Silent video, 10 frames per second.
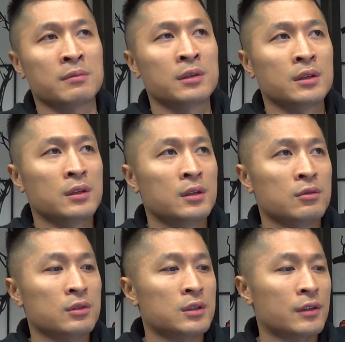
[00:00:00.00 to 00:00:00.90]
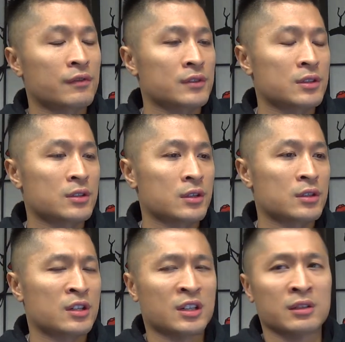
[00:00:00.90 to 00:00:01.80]
we could definitely start
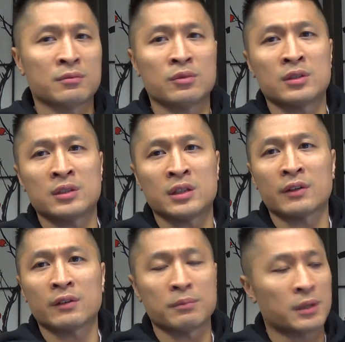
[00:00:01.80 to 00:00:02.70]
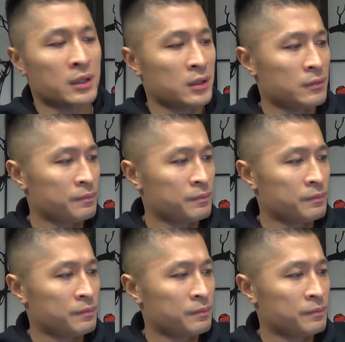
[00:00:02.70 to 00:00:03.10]
talking more in depth about it.